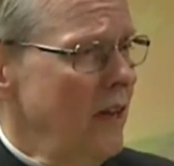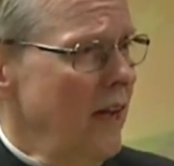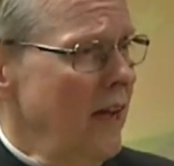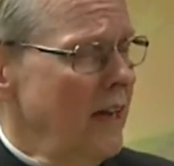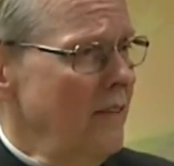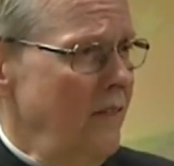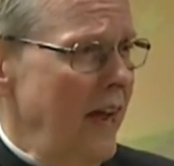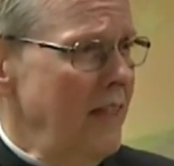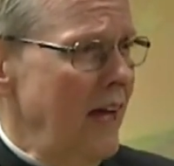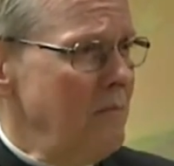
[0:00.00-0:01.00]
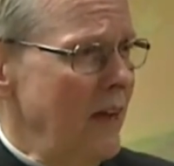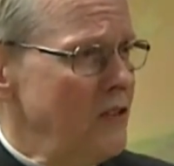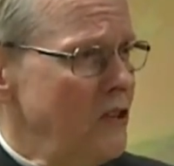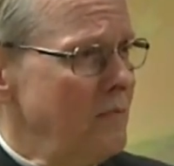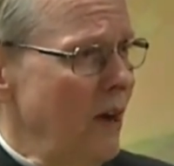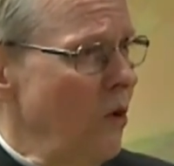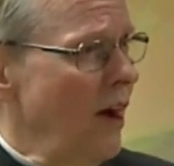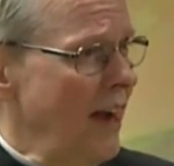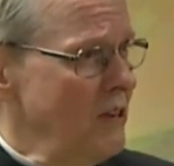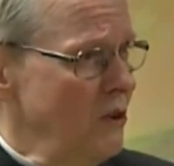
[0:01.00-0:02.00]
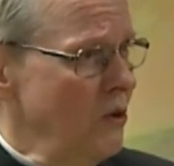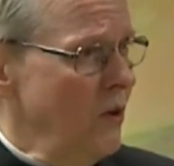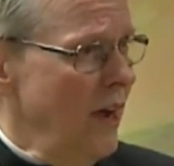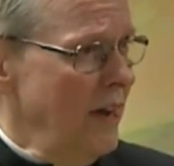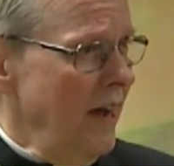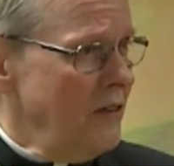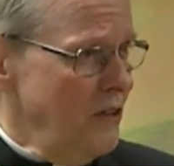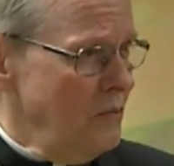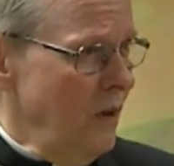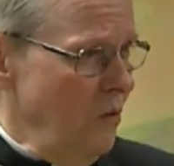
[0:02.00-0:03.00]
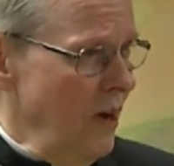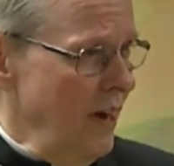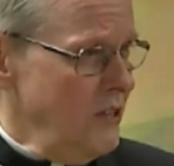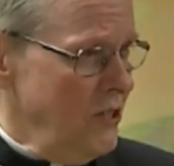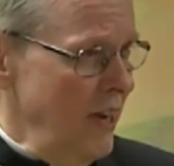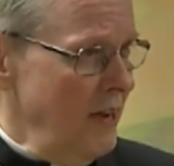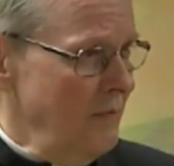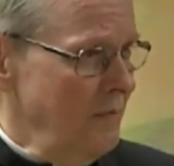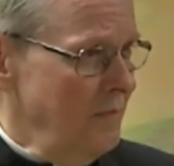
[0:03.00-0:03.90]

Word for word: uh, convey that message by what I do and not just by what I say.